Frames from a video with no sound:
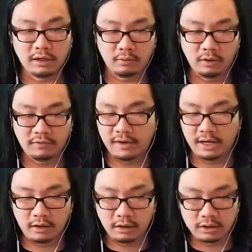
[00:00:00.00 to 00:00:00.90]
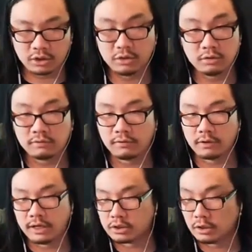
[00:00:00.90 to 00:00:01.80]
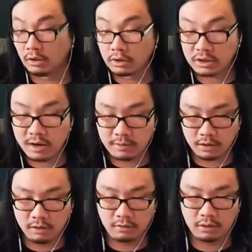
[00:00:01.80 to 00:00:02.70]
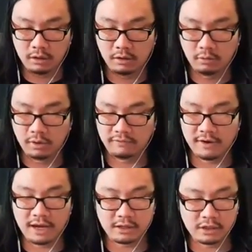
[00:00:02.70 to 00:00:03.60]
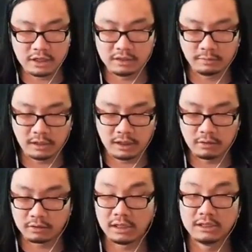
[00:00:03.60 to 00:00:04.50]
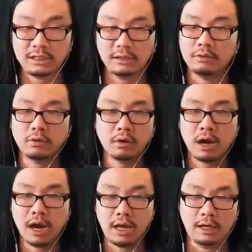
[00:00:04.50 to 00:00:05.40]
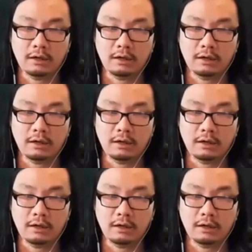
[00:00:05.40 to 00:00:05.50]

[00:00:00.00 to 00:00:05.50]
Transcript: Like, what if I had auditioned for Genshin a long time ago? You know, what if I had a chance to play a character like or Kaeya?